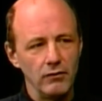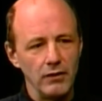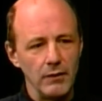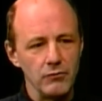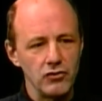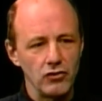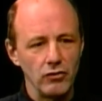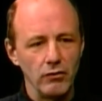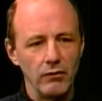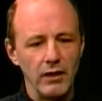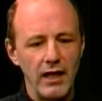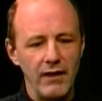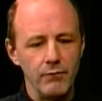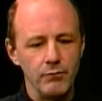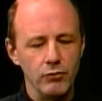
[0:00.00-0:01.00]
I'm sure, will
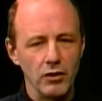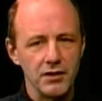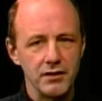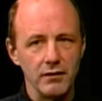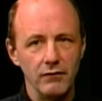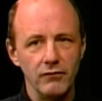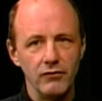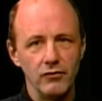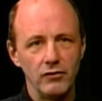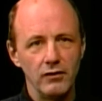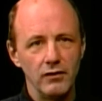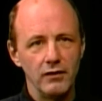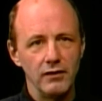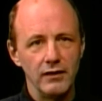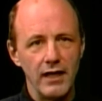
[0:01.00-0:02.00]
have books of
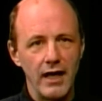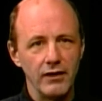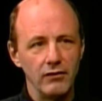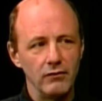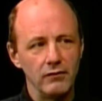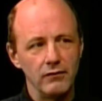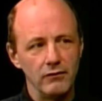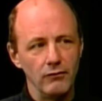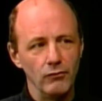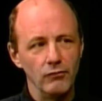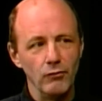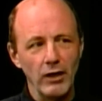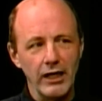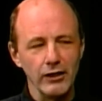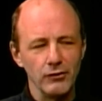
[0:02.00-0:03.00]
not
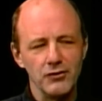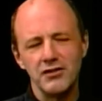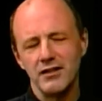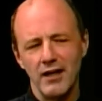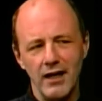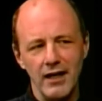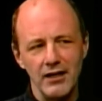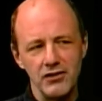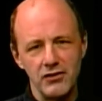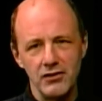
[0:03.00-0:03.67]
regular size.